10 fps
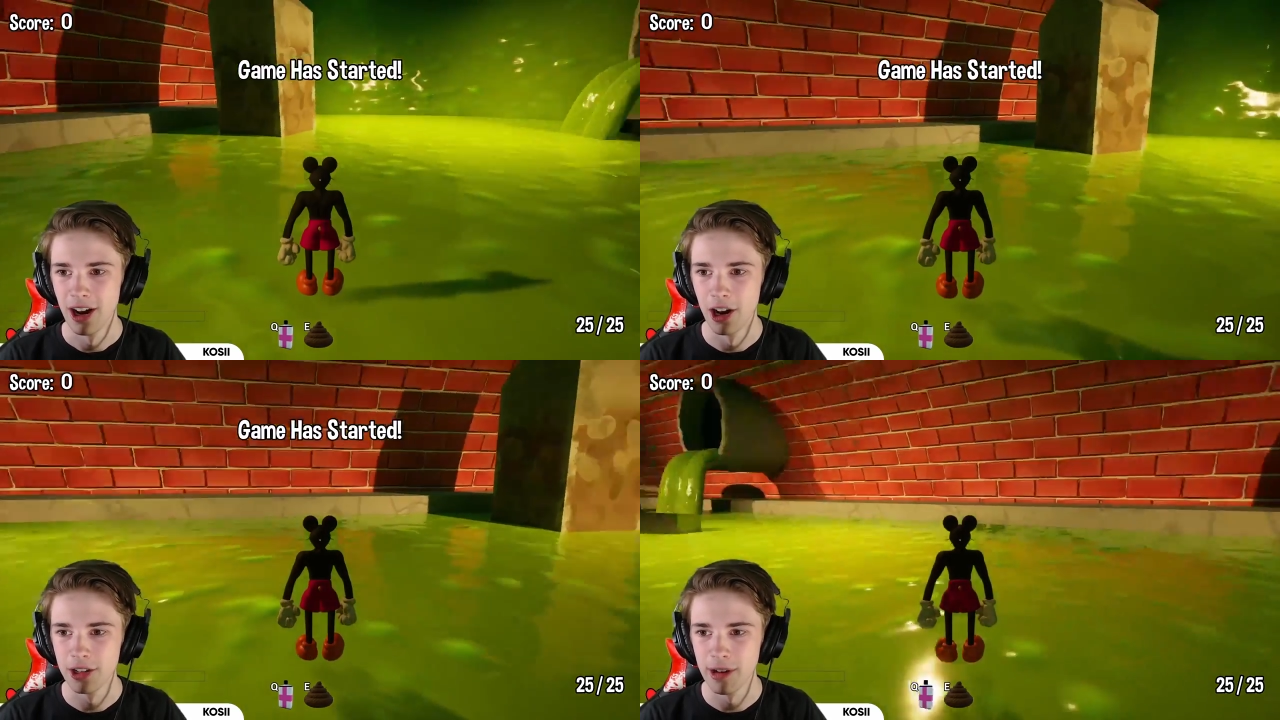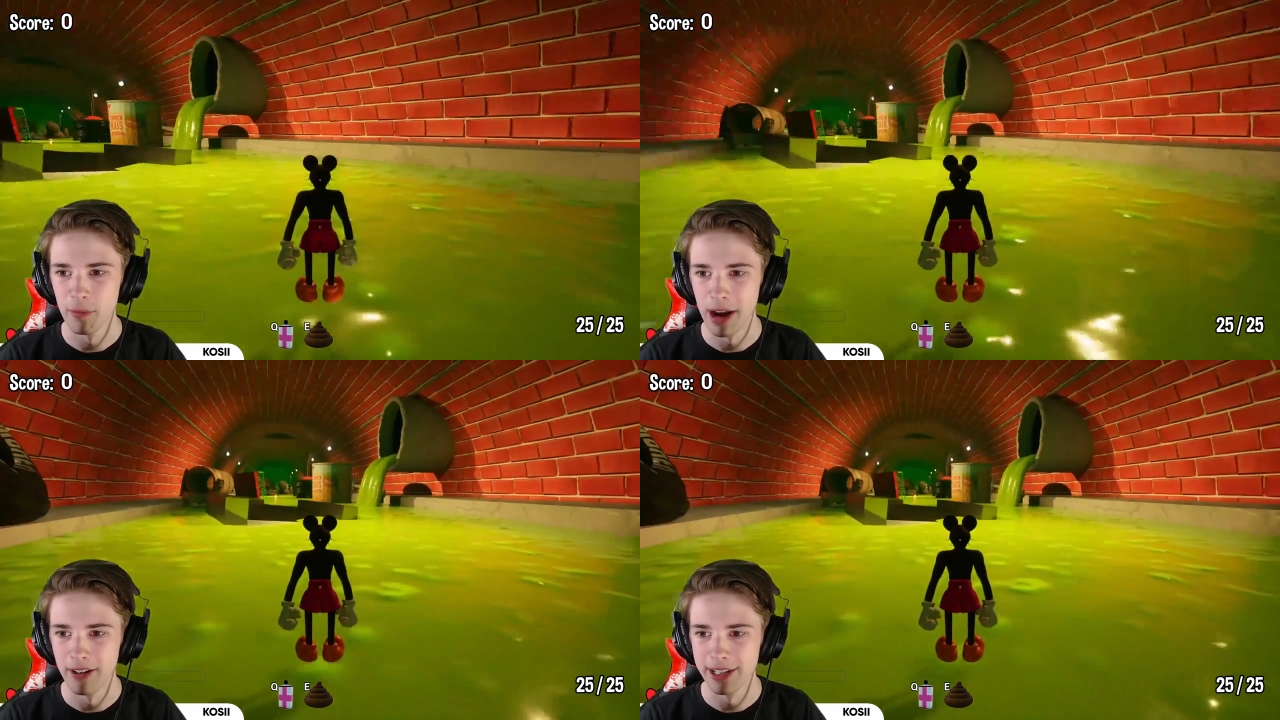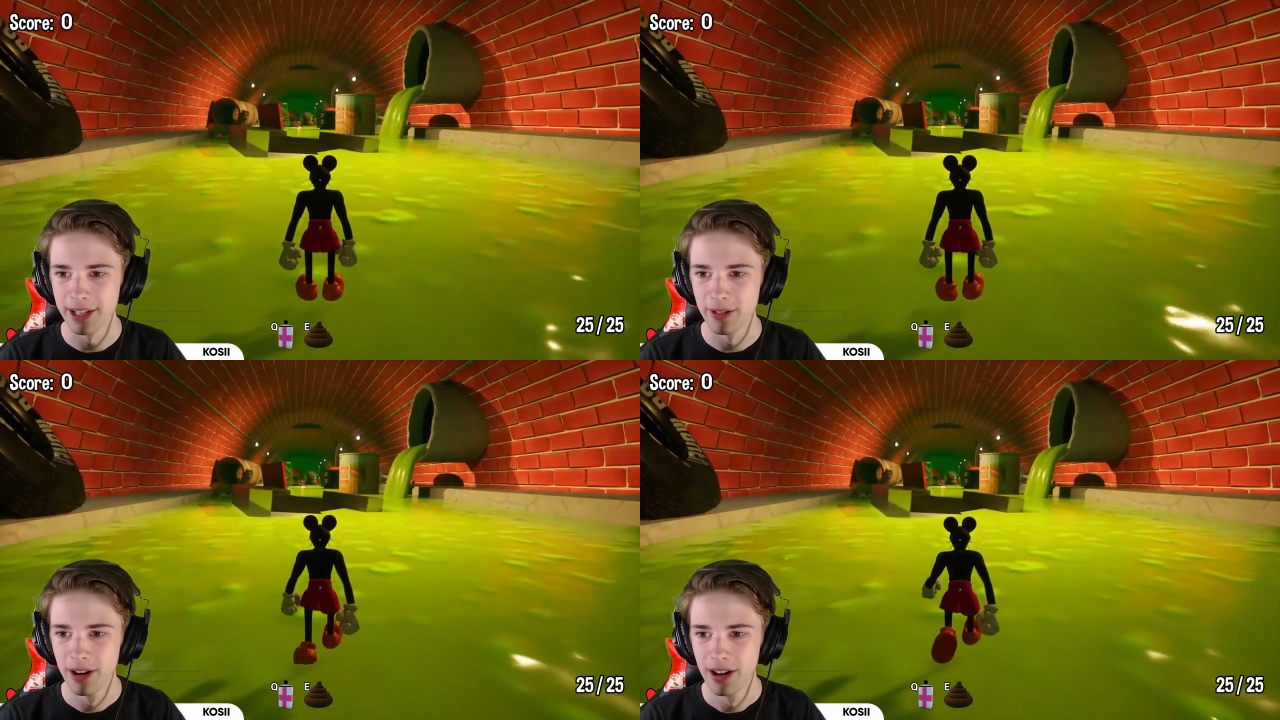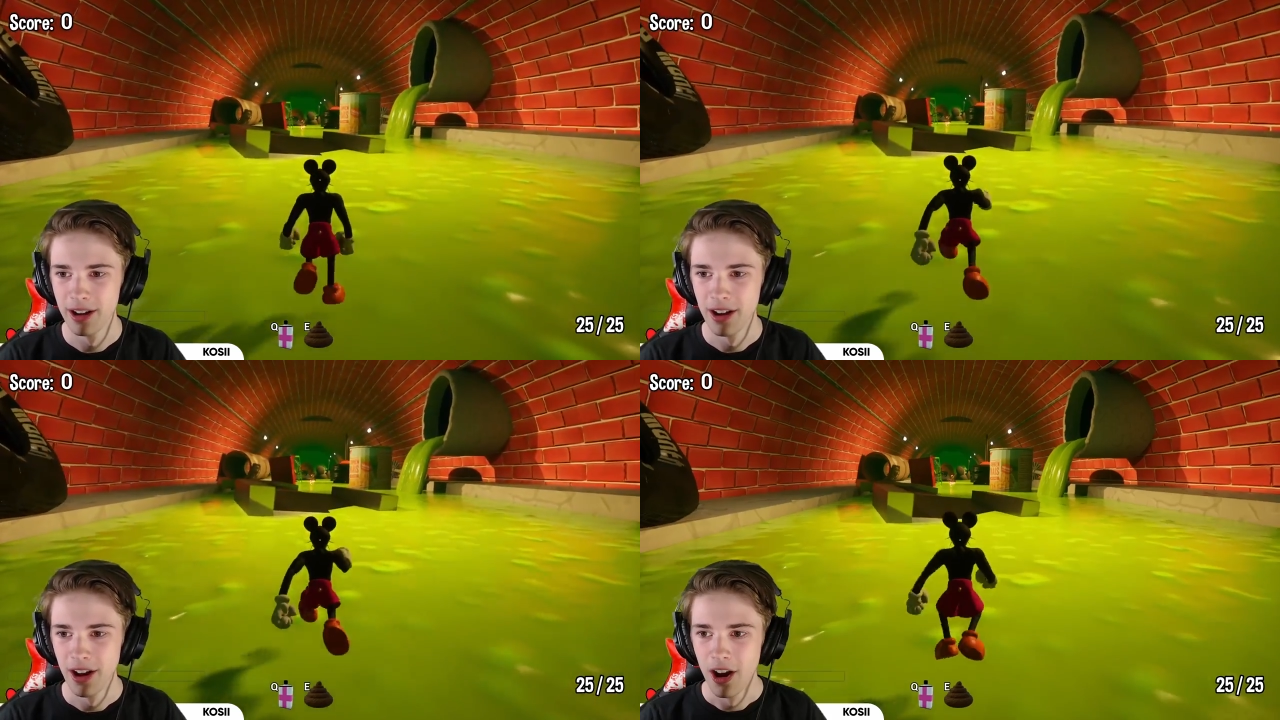Oh, you're in. Where are you?
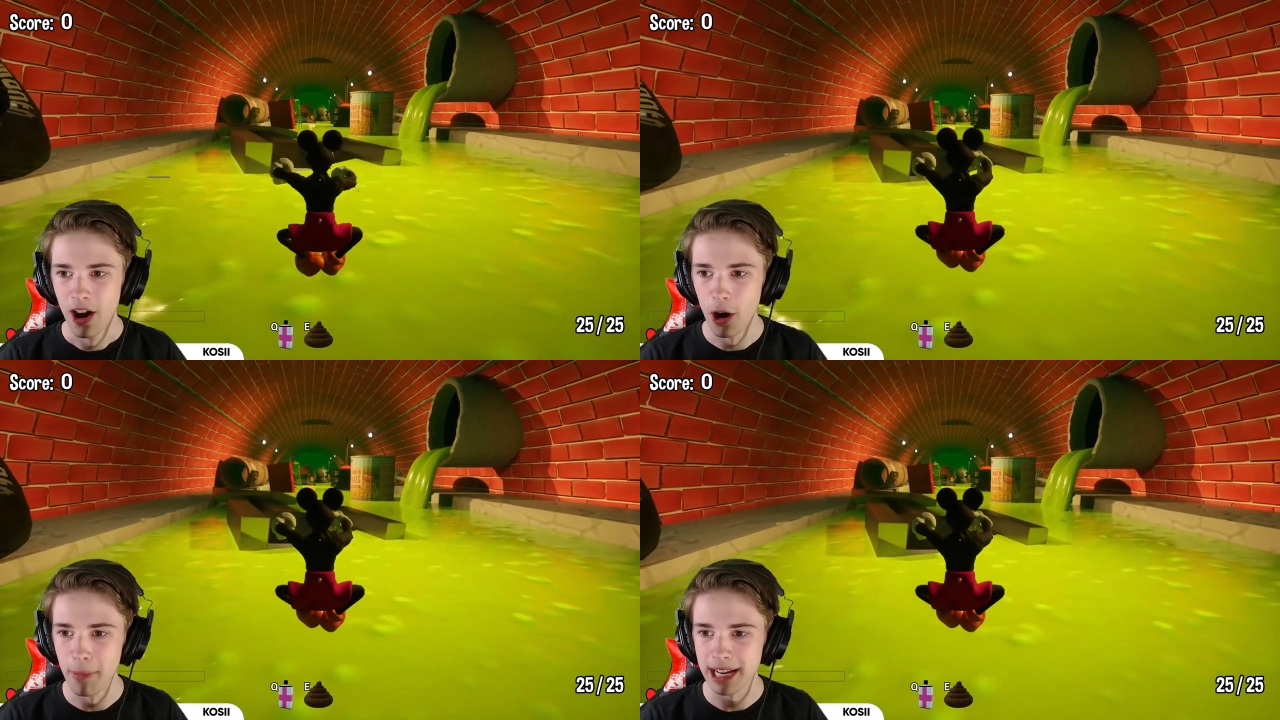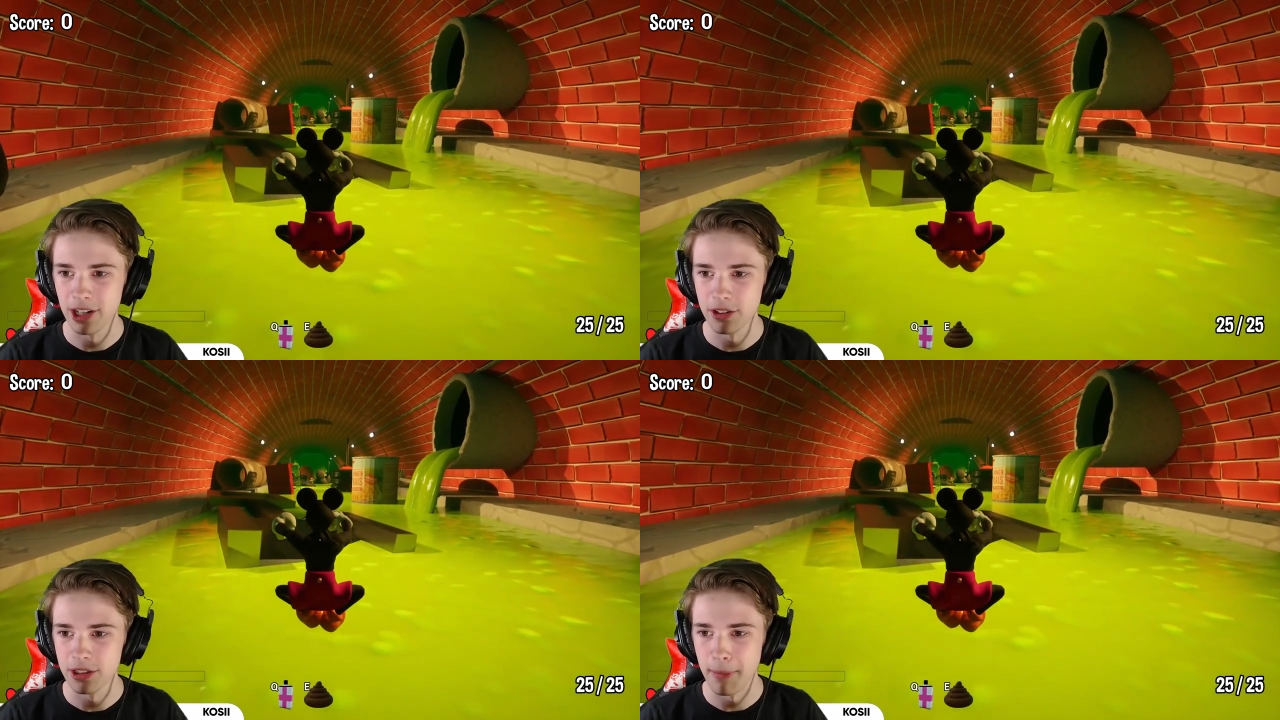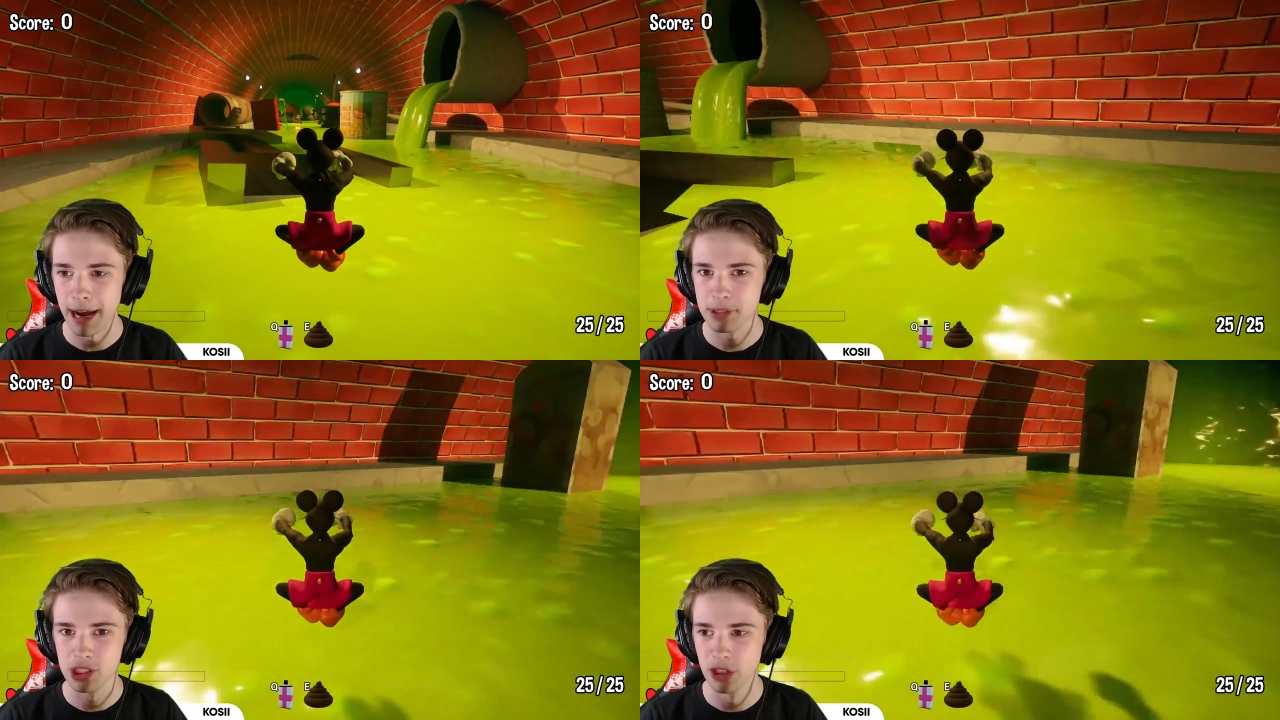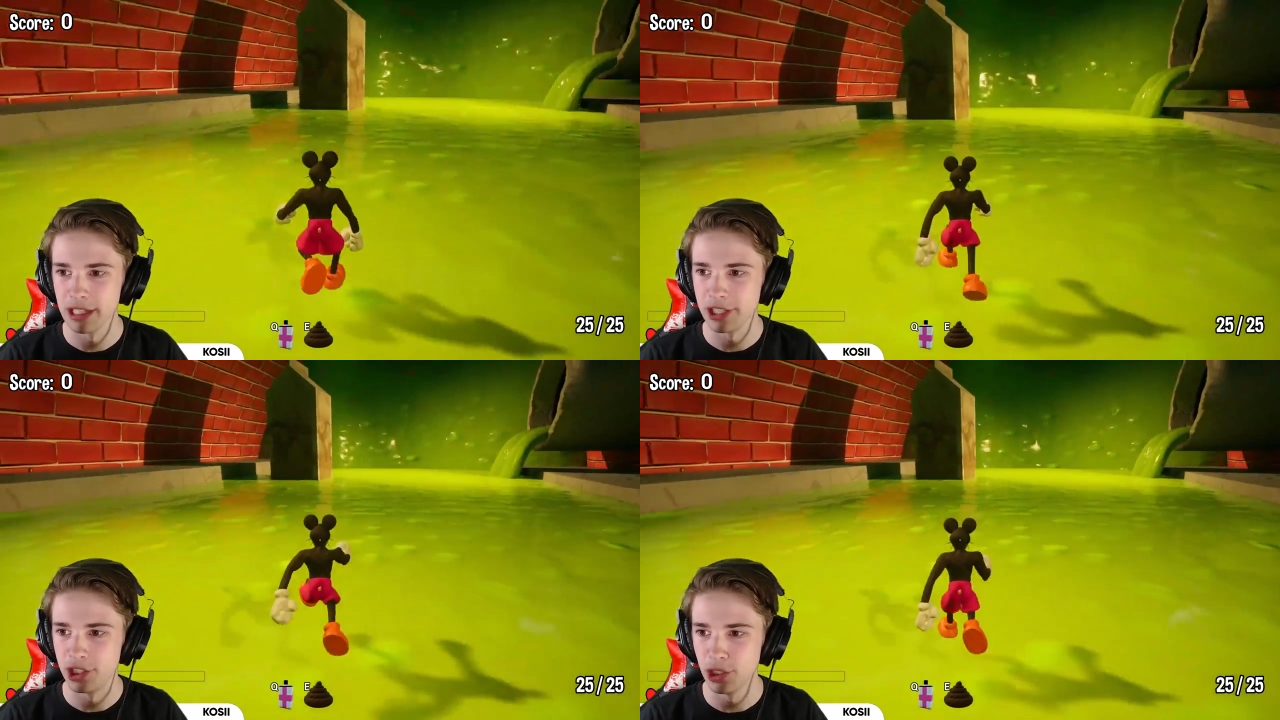No. Oh, my God, the map's
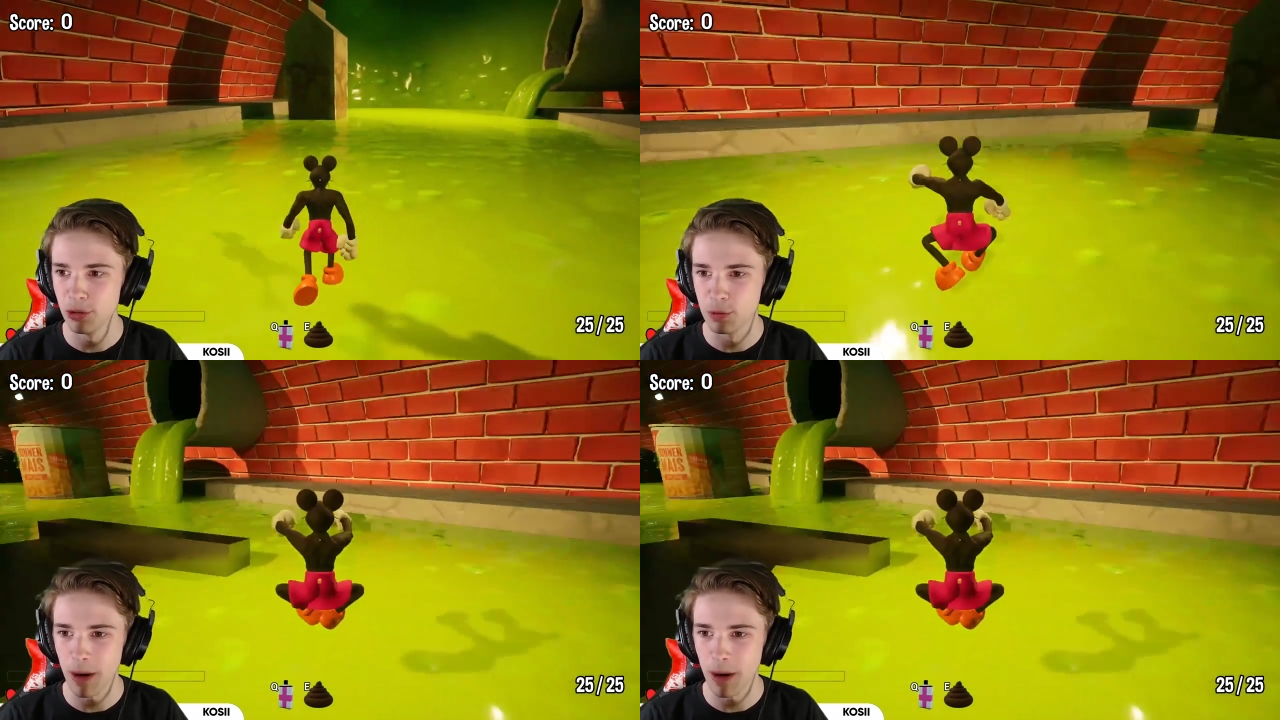suddenly huge.